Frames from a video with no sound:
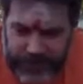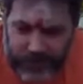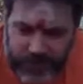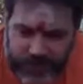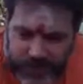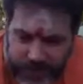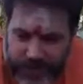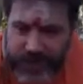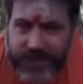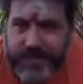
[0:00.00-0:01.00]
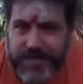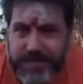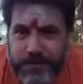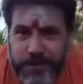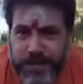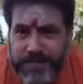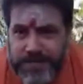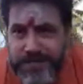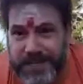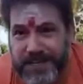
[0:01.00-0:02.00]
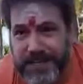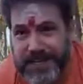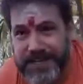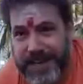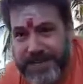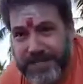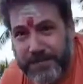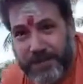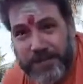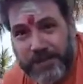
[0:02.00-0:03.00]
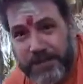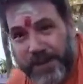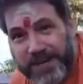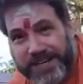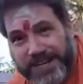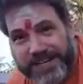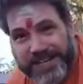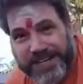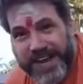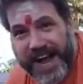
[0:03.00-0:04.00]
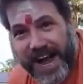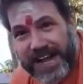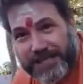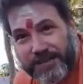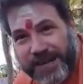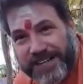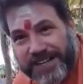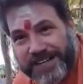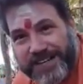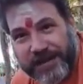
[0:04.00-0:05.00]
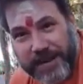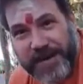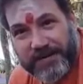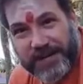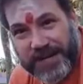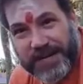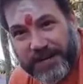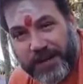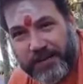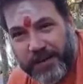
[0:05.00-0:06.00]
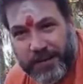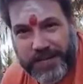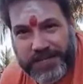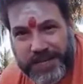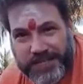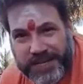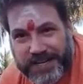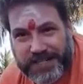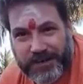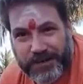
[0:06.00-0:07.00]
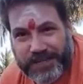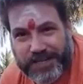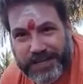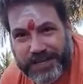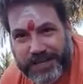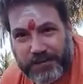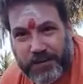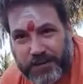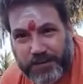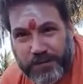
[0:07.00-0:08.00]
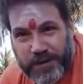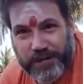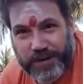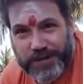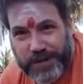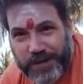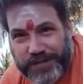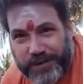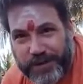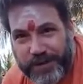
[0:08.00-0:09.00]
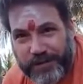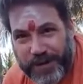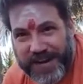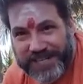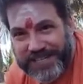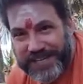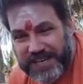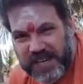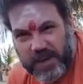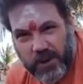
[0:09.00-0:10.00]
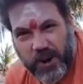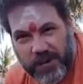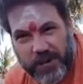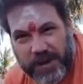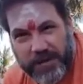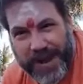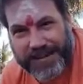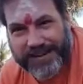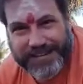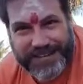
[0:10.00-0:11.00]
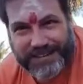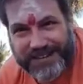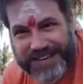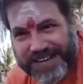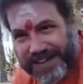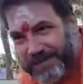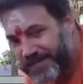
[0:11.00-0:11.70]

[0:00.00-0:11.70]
over anybody else's space. That is the most important aspect that we have to think of. Always there are territorial disputes when people crawl around on the mats. You're on my mat. You know, that type of